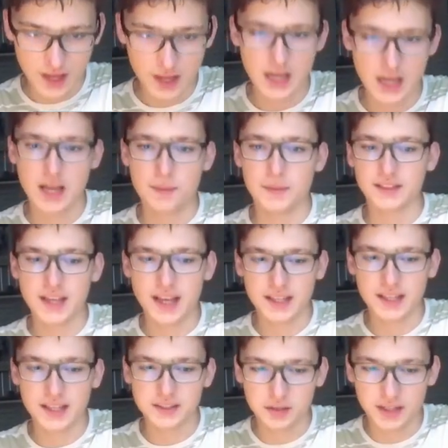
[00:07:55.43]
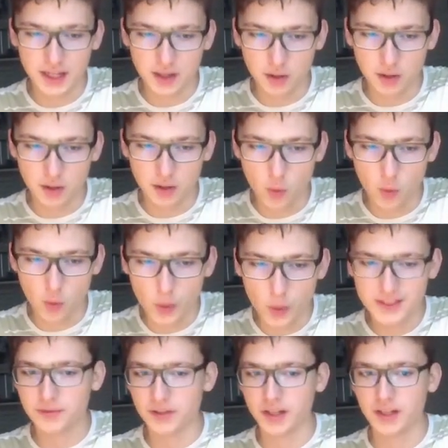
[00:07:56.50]
But he has to take queen c
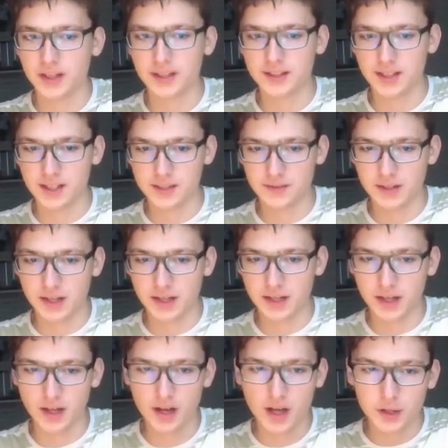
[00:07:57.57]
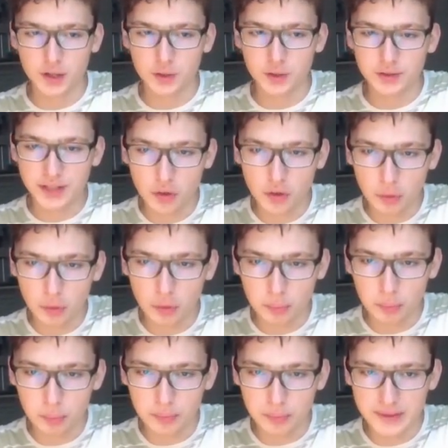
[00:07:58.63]
three, he takes the knight, you take on b
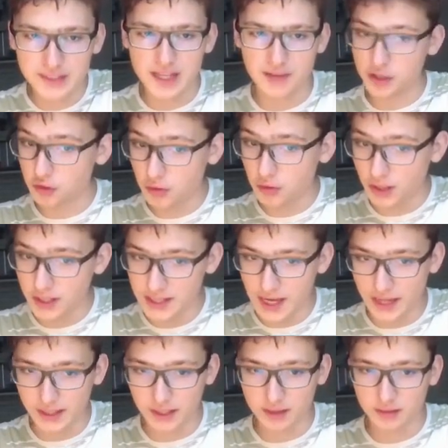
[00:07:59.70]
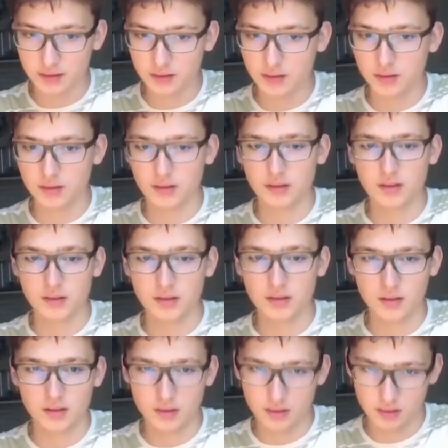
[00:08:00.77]
seven, his is hanging,
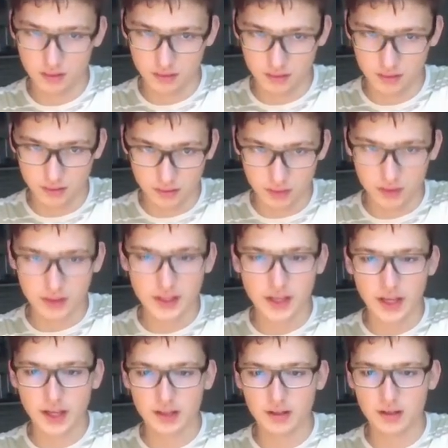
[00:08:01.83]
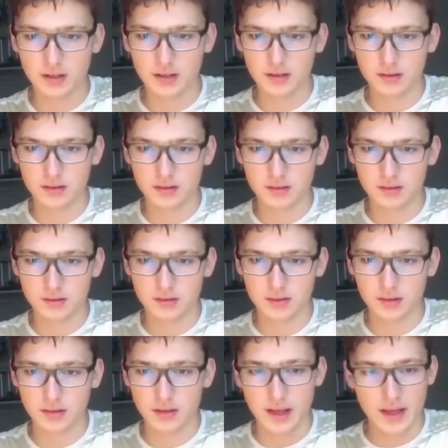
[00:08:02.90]
rook d eight,
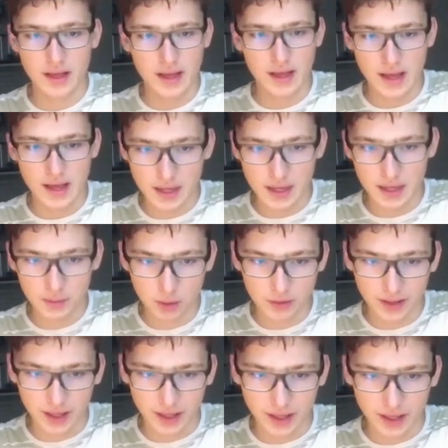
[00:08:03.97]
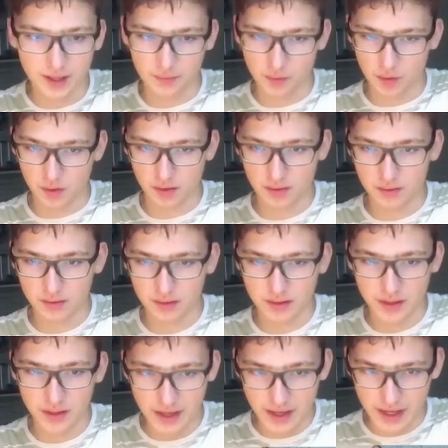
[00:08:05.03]
and now we go knight d four.
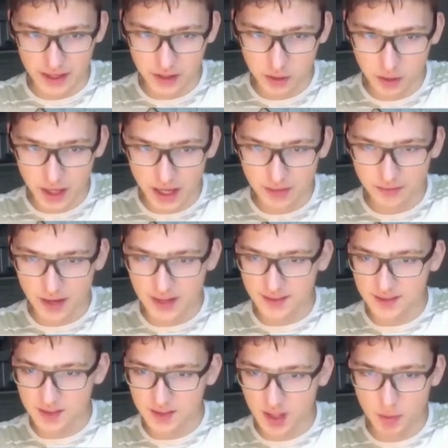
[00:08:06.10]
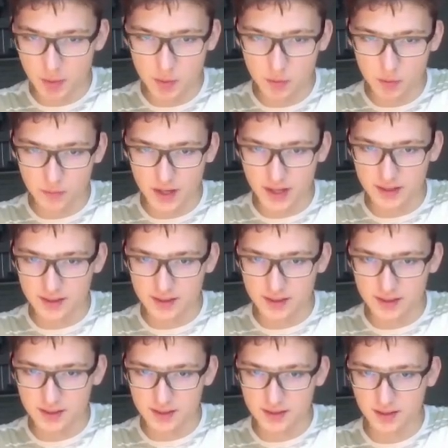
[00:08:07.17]
And you have unstoppable threats.
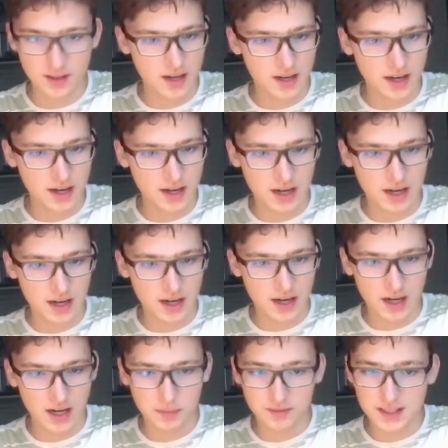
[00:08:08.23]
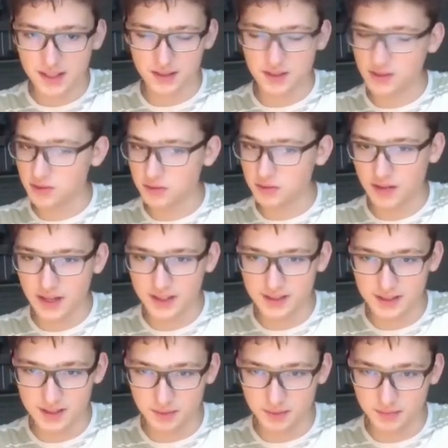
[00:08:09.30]
I mean, these lines are so
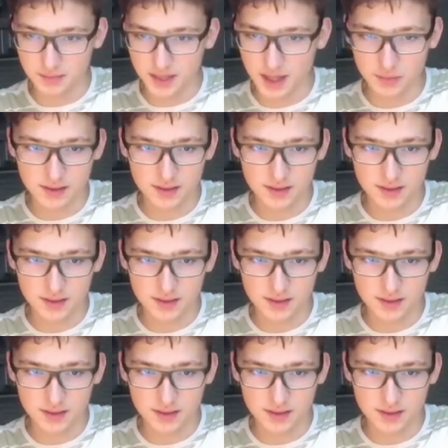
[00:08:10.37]
crazy sometimes.